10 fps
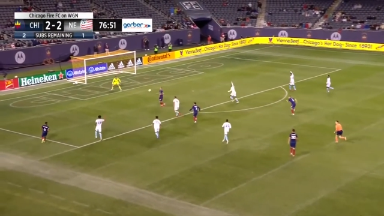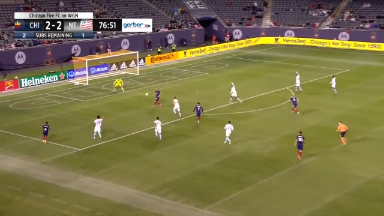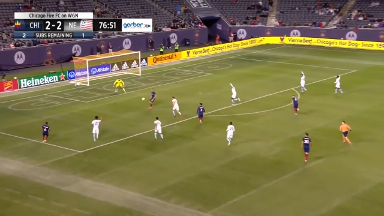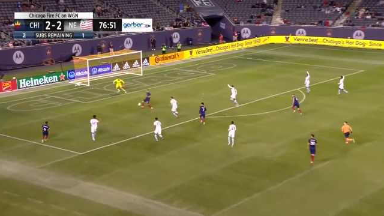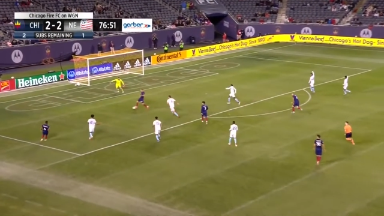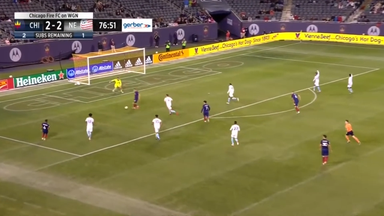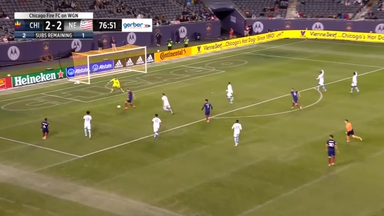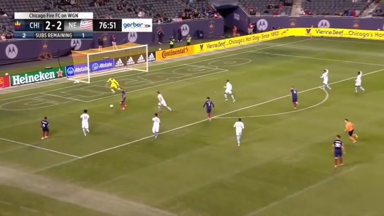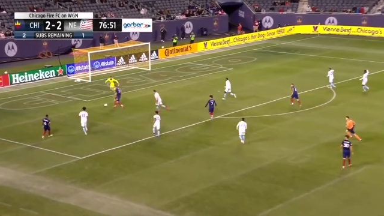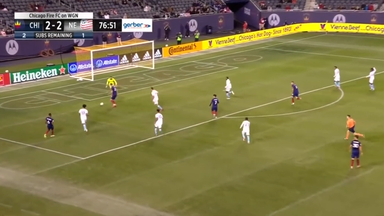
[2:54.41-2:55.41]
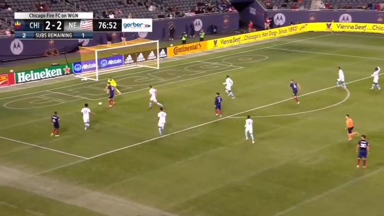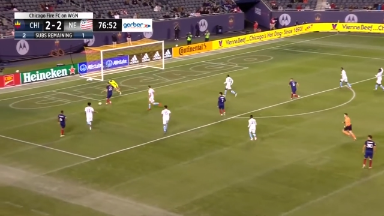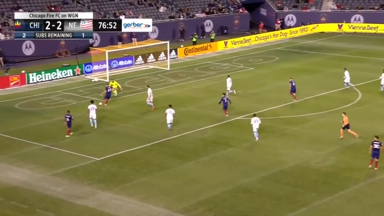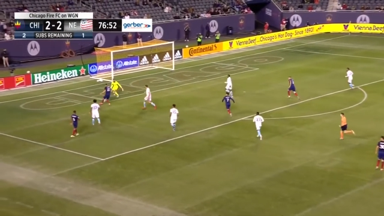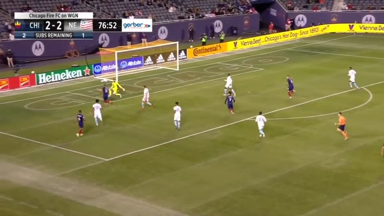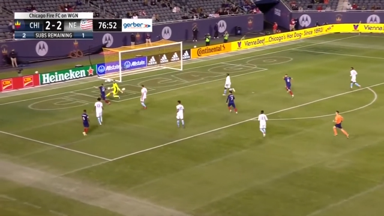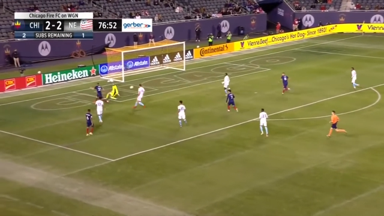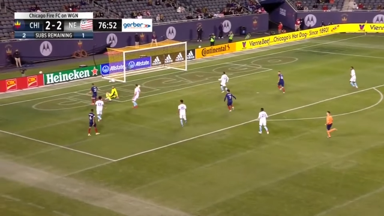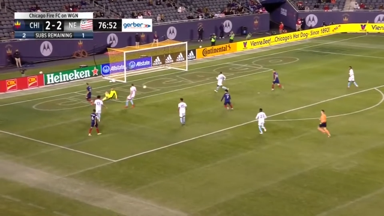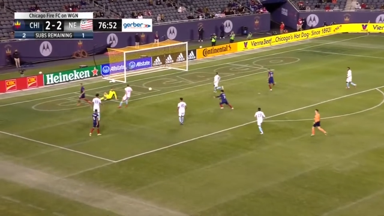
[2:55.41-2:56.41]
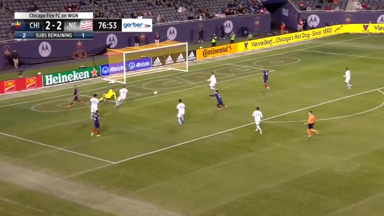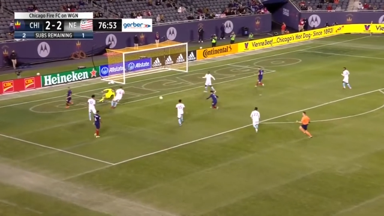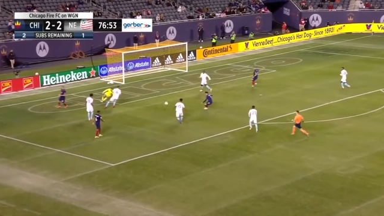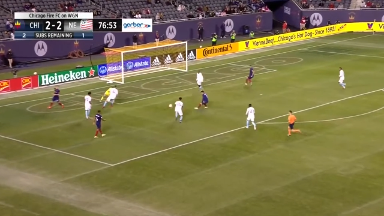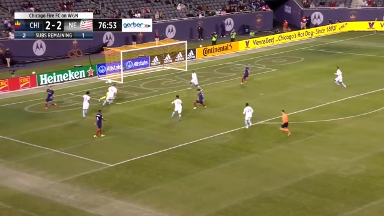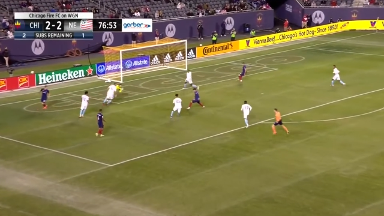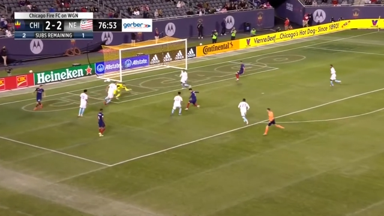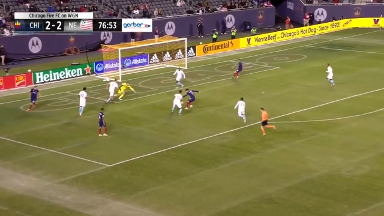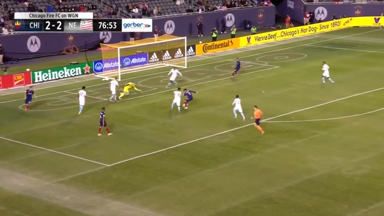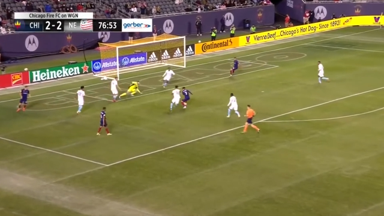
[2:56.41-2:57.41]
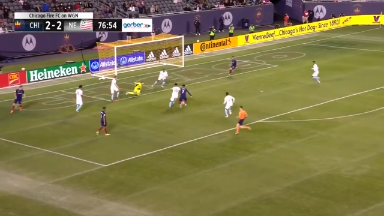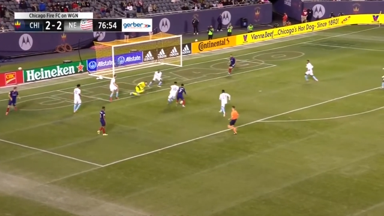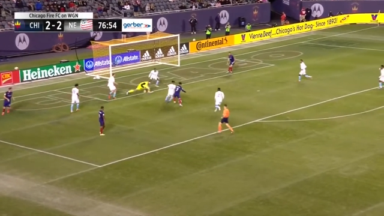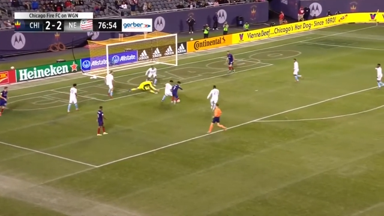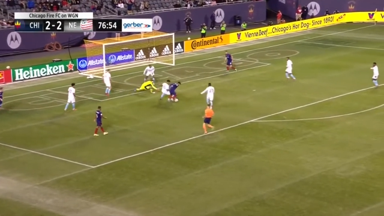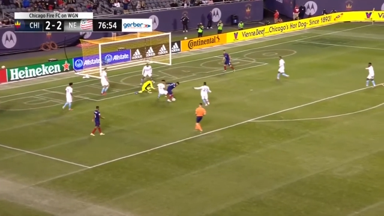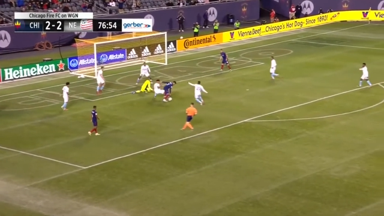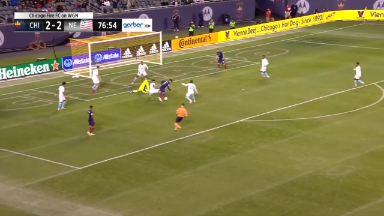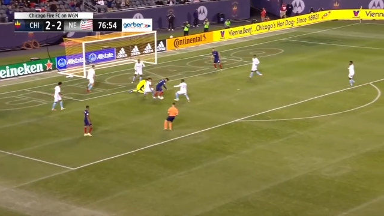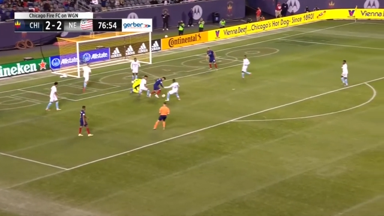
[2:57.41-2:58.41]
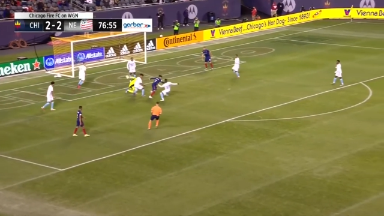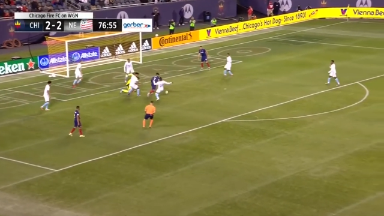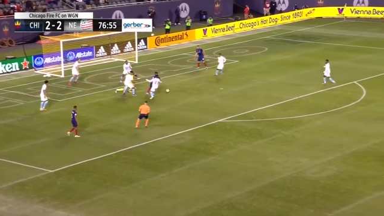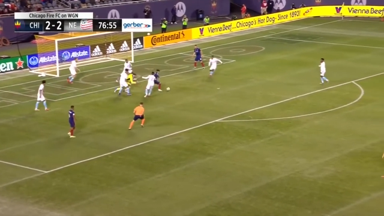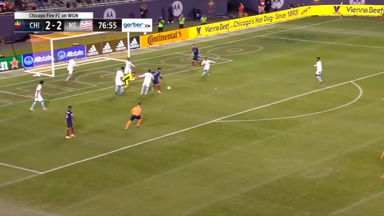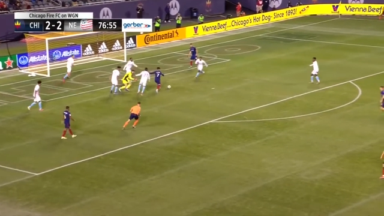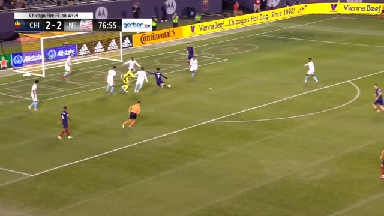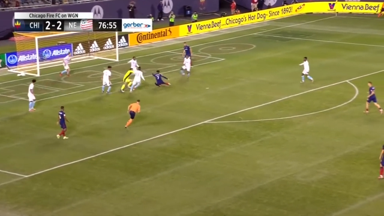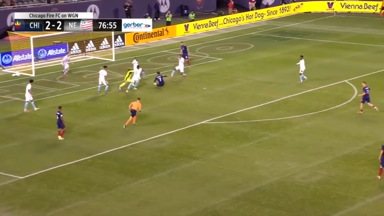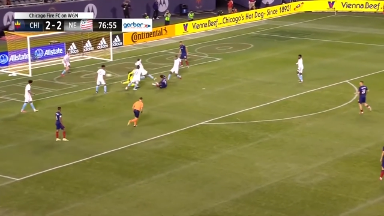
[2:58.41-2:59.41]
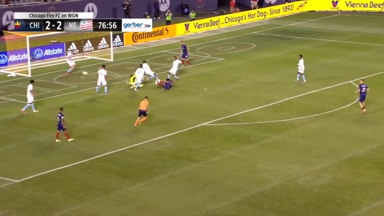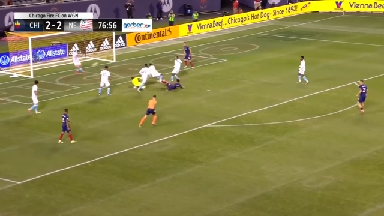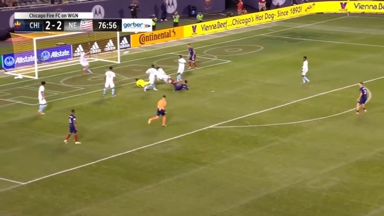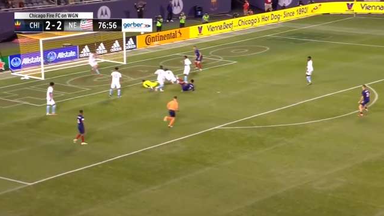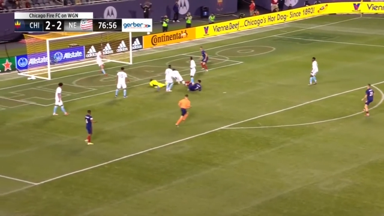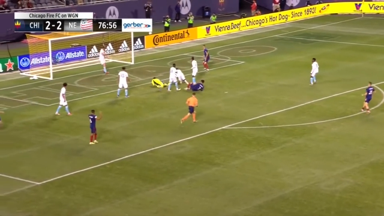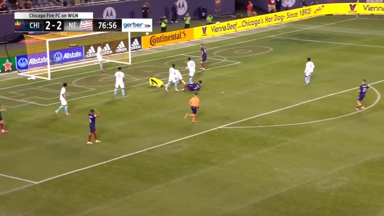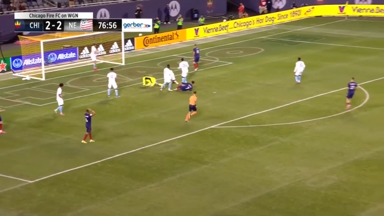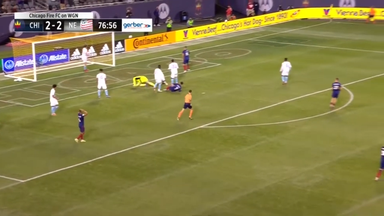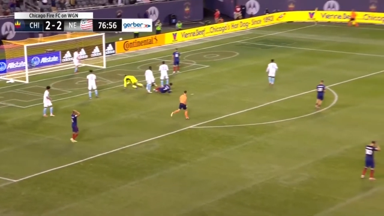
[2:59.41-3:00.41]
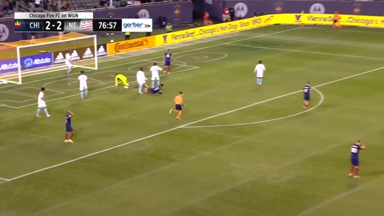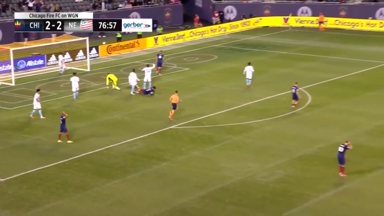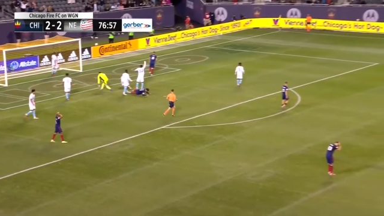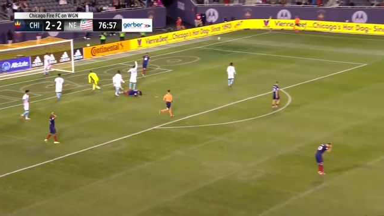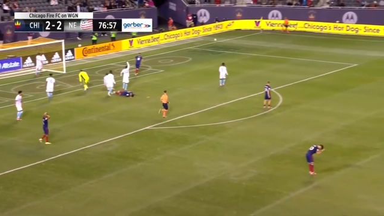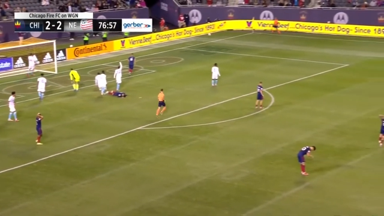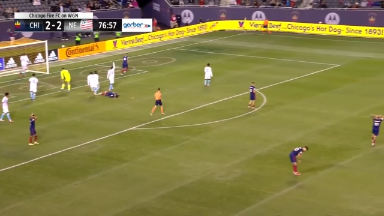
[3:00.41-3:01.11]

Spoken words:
[unreadable: no face in view]